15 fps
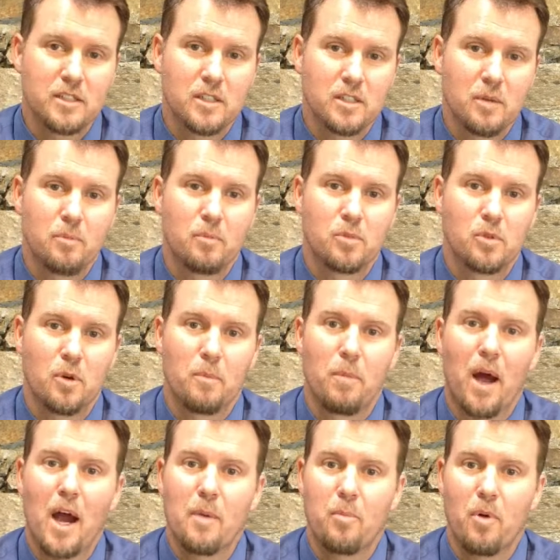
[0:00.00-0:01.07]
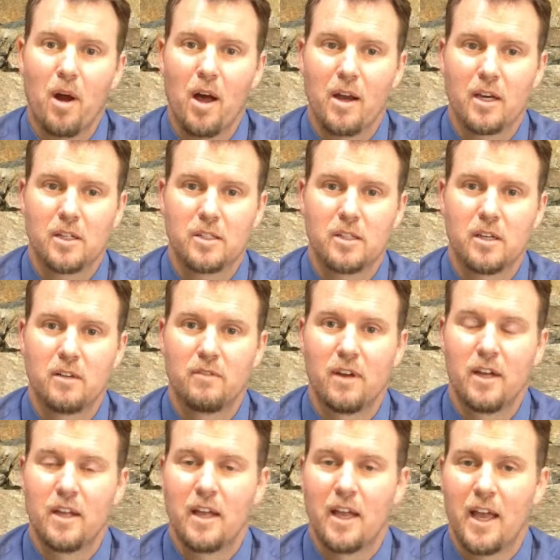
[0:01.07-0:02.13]
some sort of byproducts of
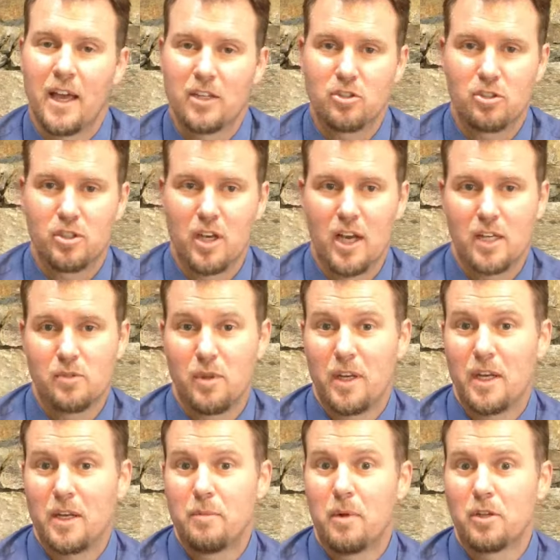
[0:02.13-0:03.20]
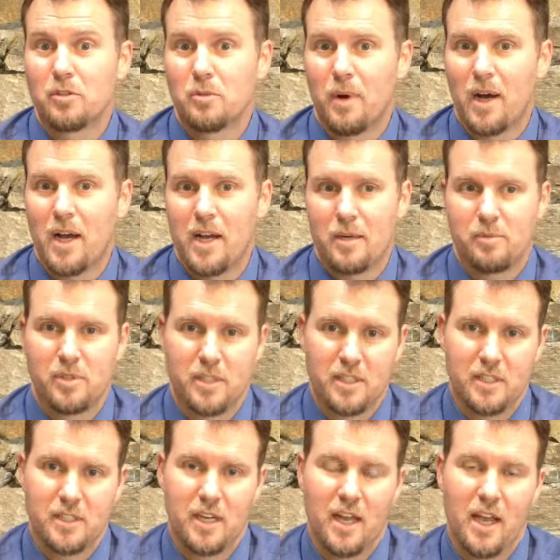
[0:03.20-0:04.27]
exercise when they did muscle
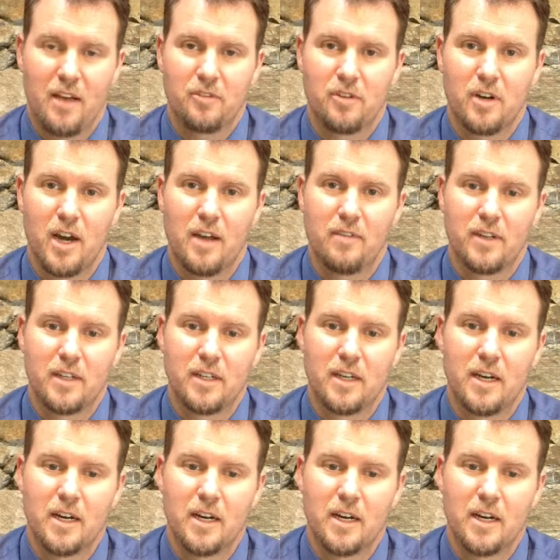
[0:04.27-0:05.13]
biopsies after having